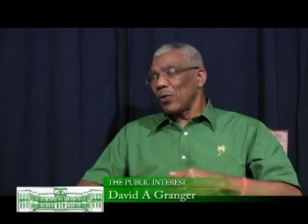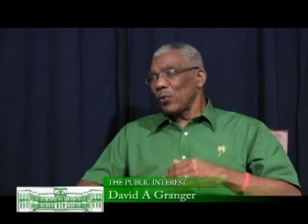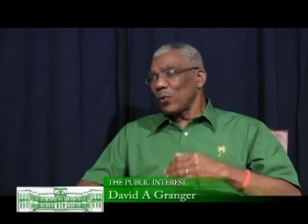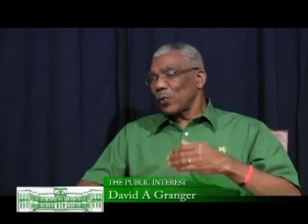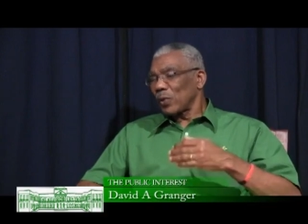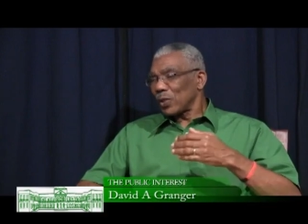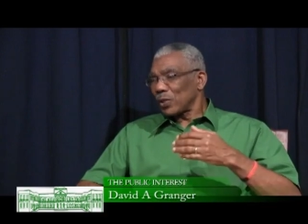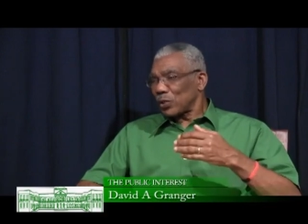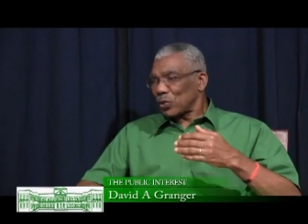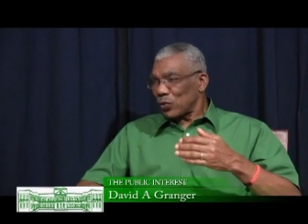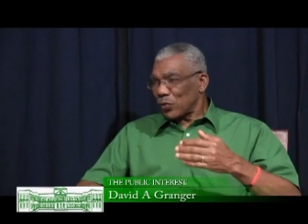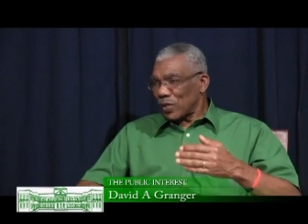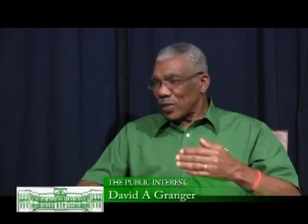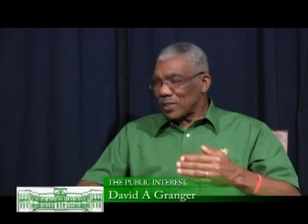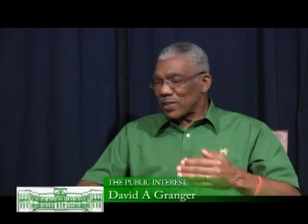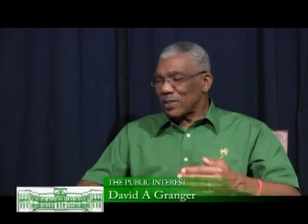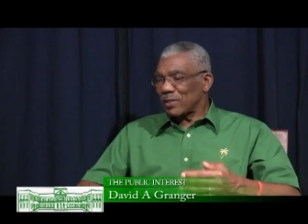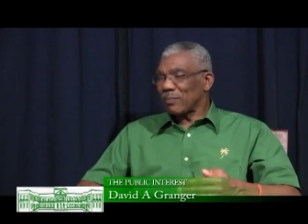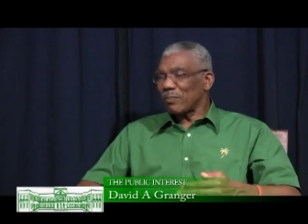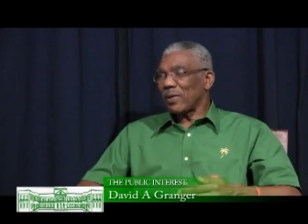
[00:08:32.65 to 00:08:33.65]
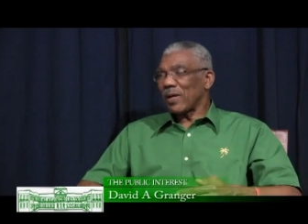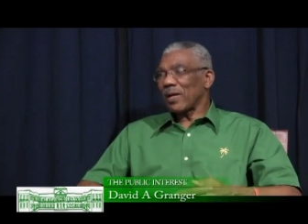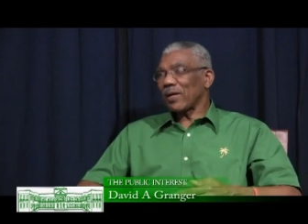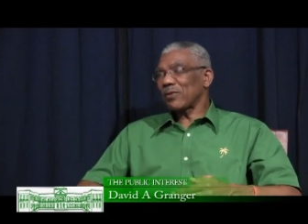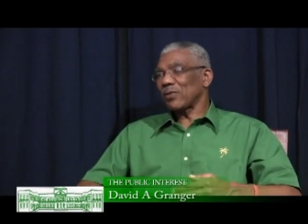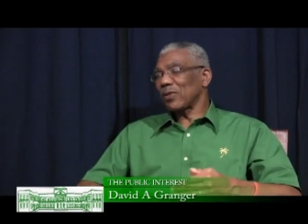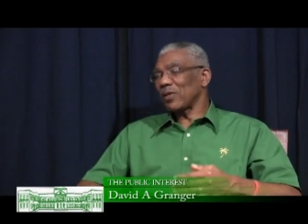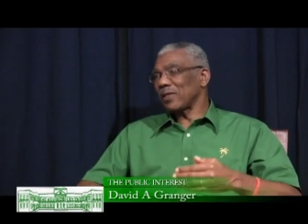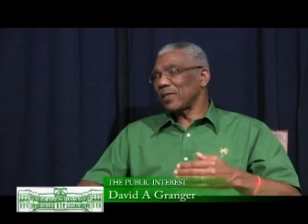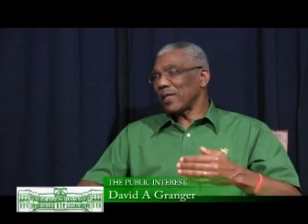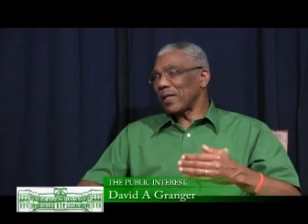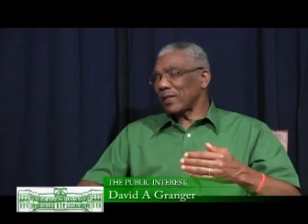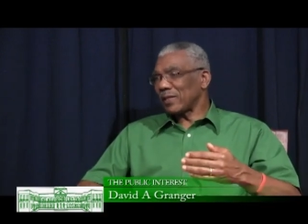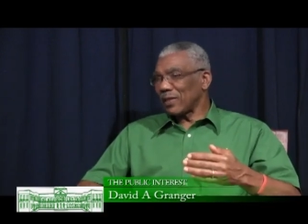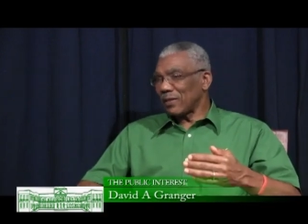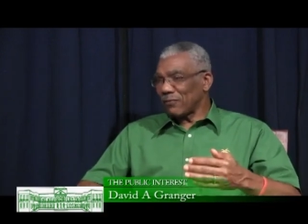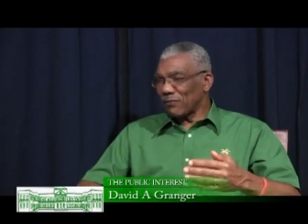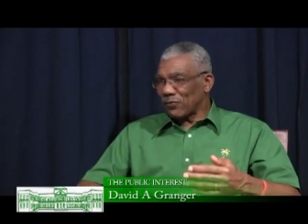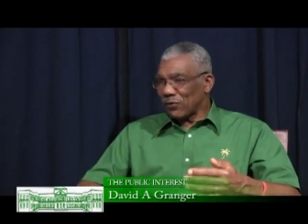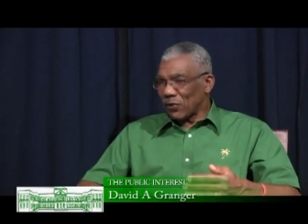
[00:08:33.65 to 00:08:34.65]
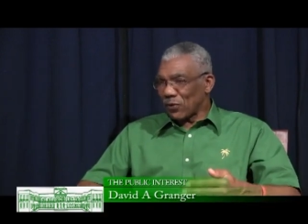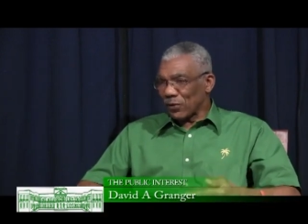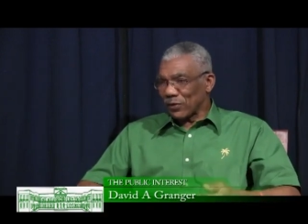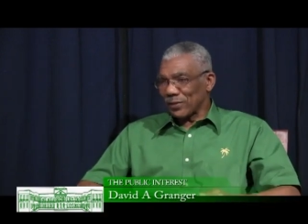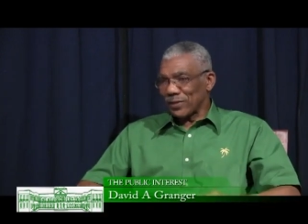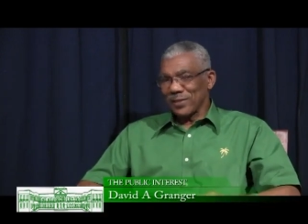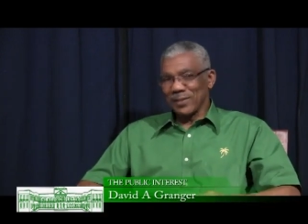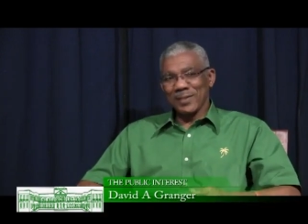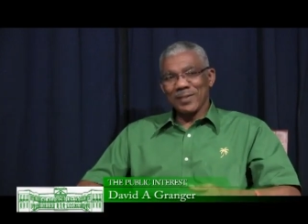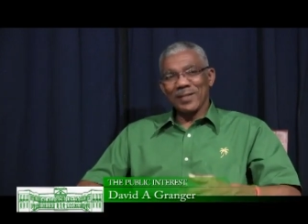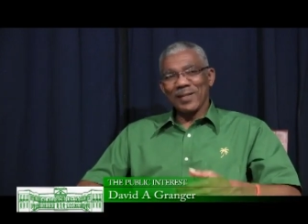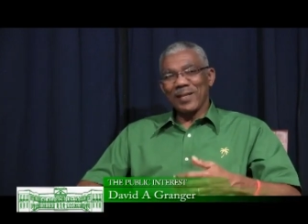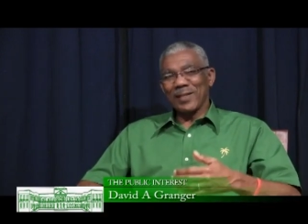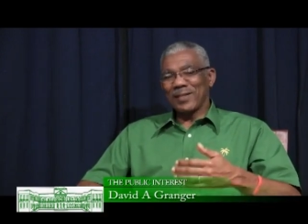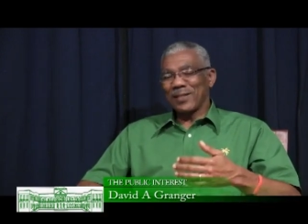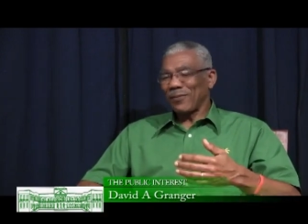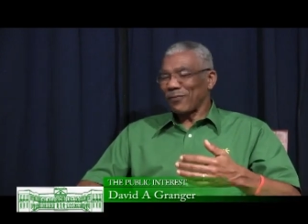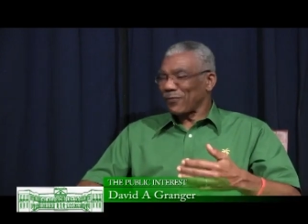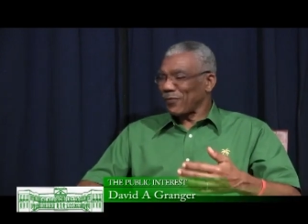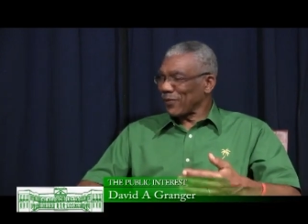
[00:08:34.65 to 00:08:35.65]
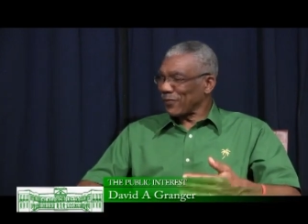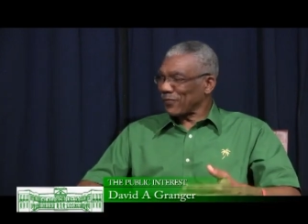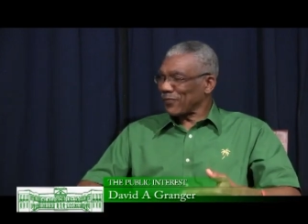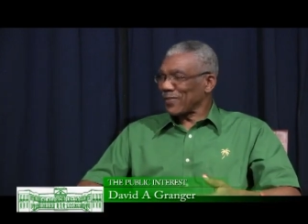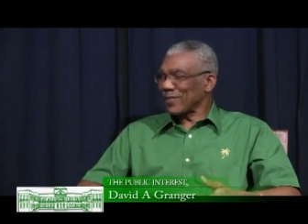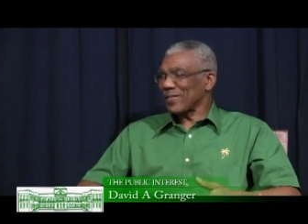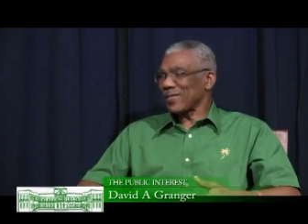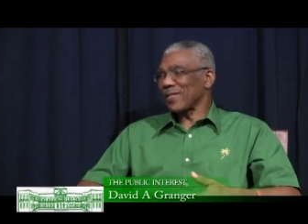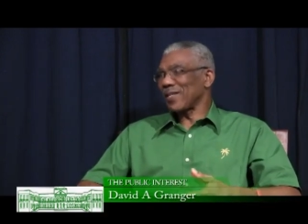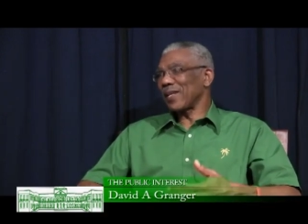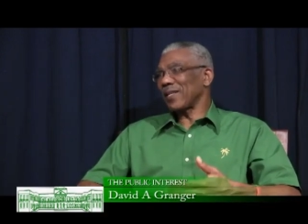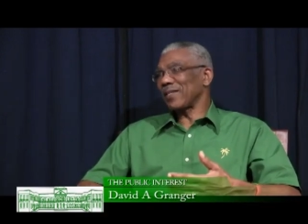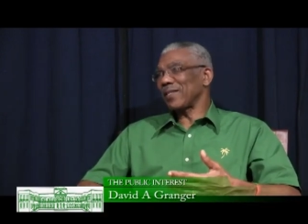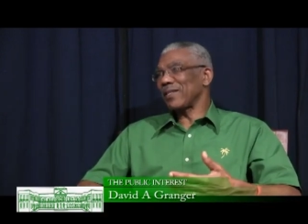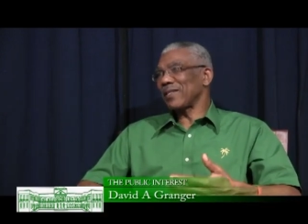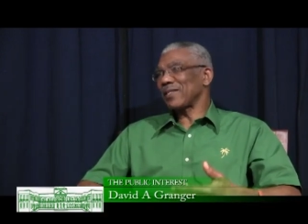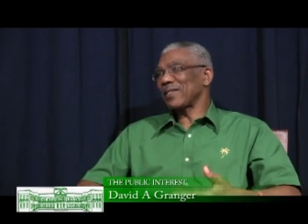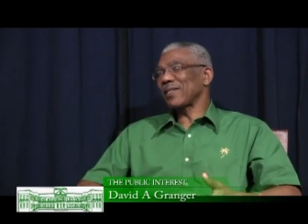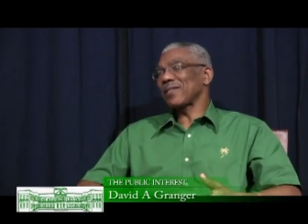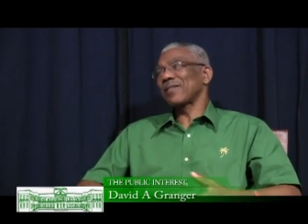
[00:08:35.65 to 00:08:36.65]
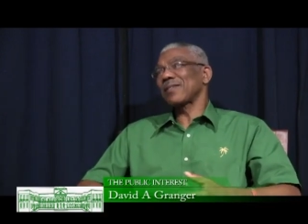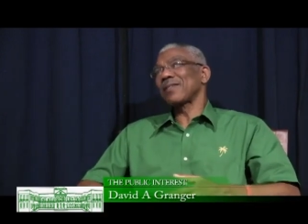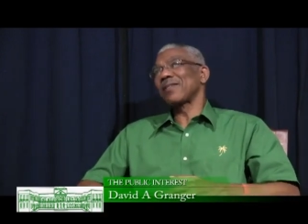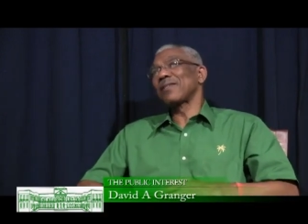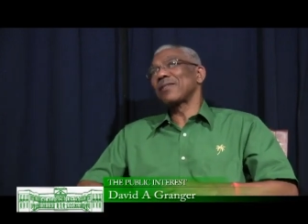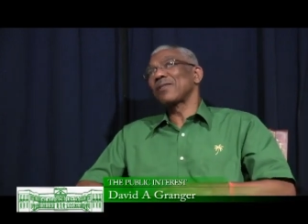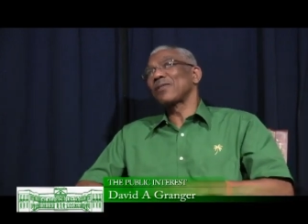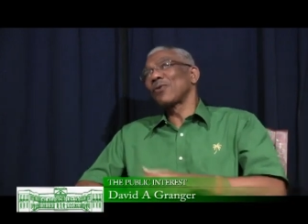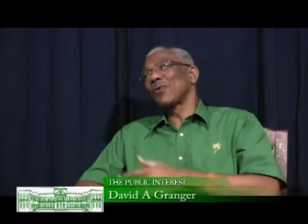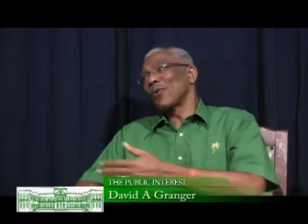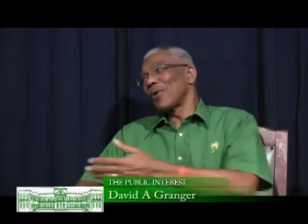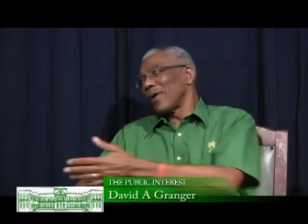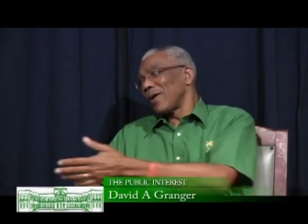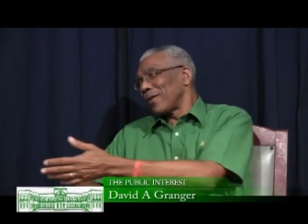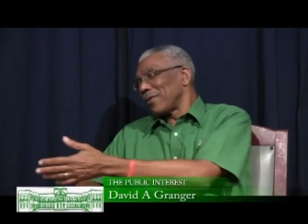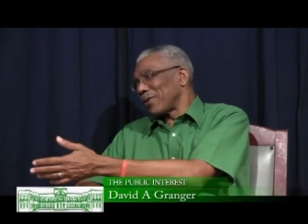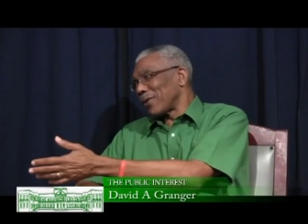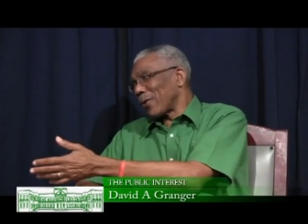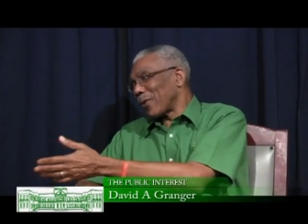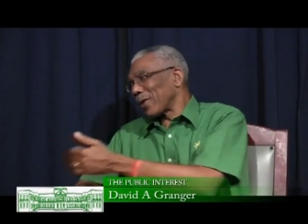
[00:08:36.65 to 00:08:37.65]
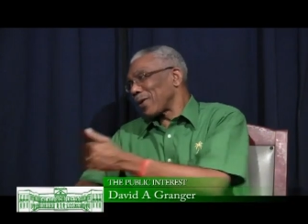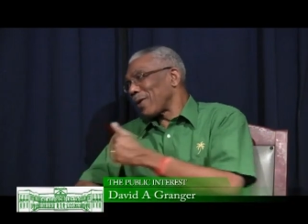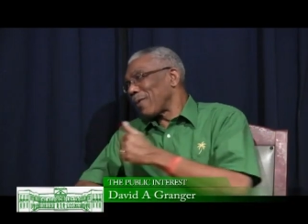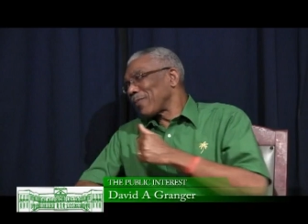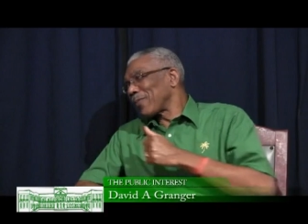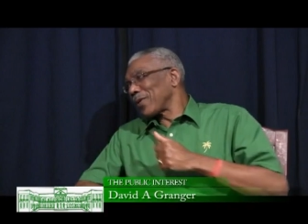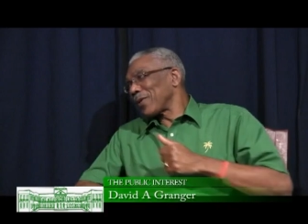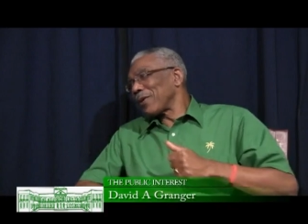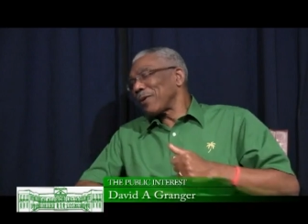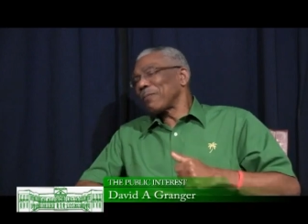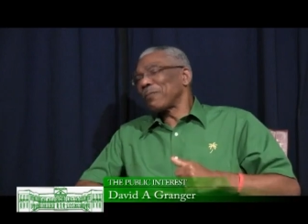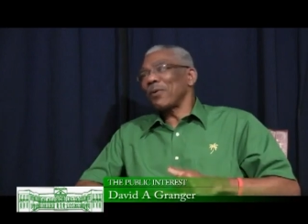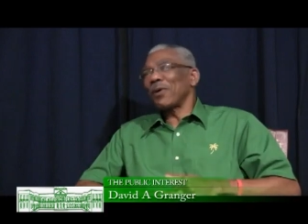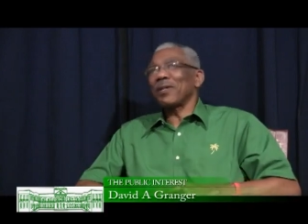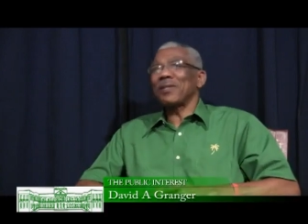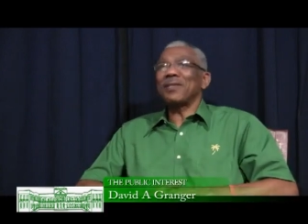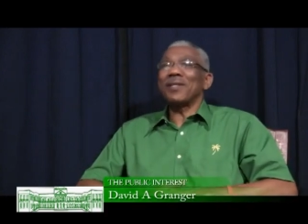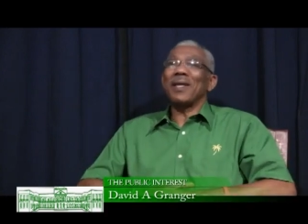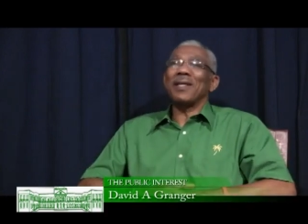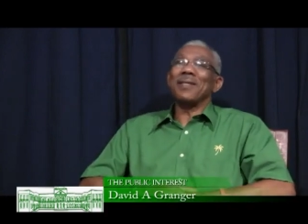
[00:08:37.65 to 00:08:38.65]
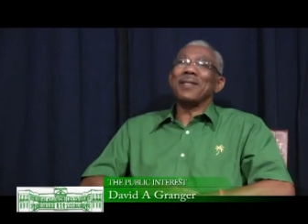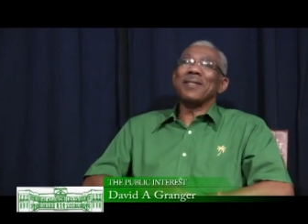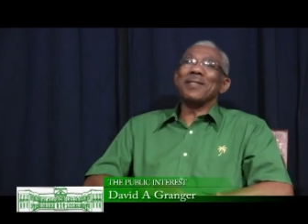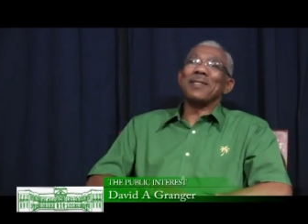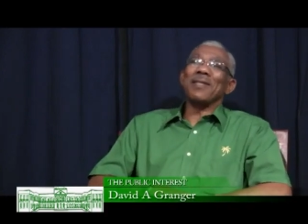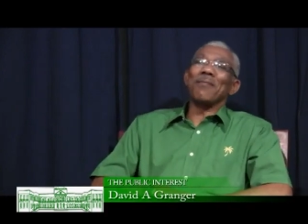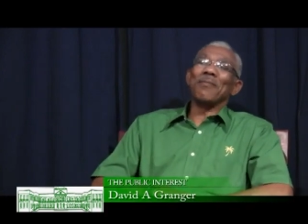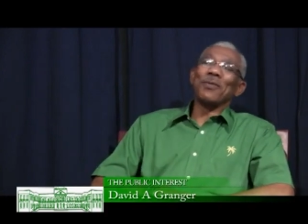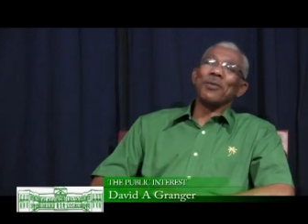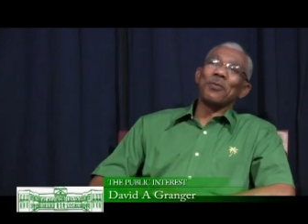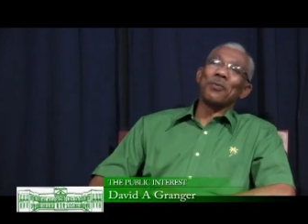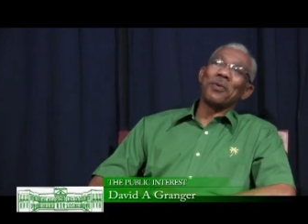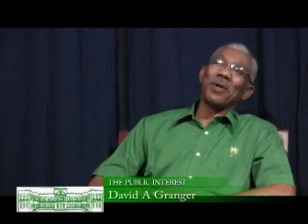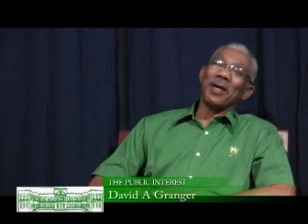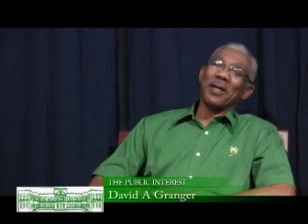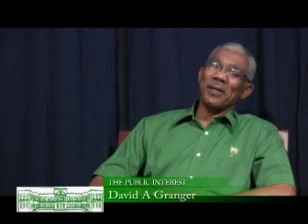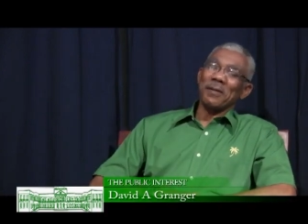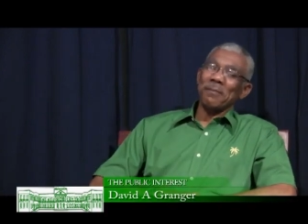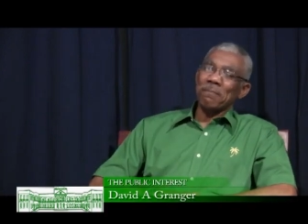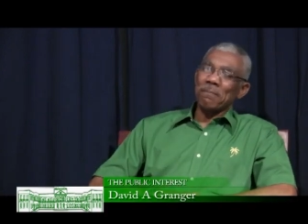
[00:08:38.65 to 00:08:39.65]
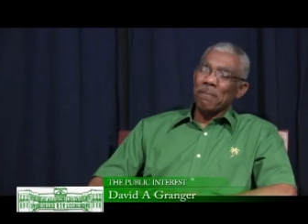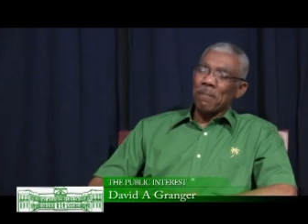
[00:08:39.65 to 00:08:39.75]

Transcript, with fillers: you can trace it back to the 1940s, the 1950s, the 1960s. So now I come to your point, 1971.